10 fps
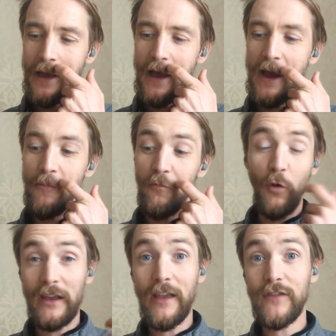
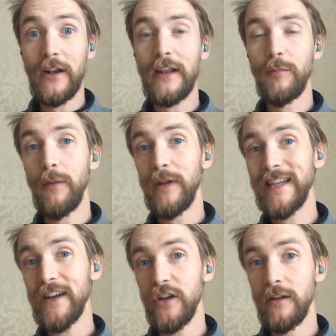Well, it gives you a little bit of
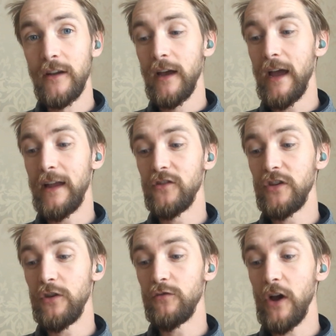protection and
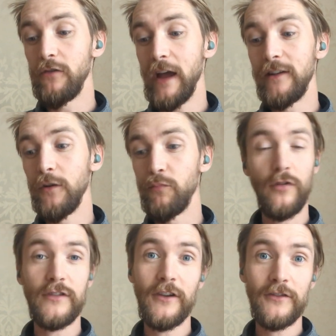you don't end up
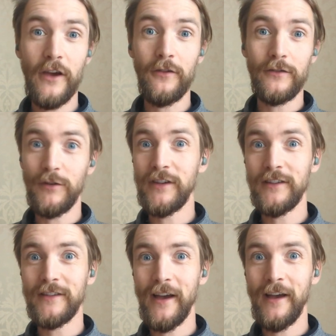bruising your toes, which
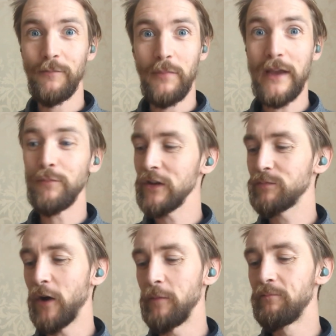is a big plus
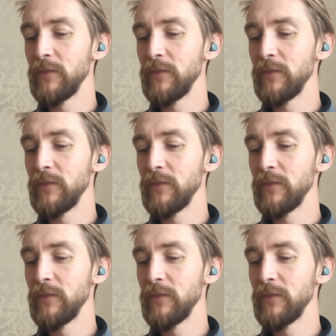point.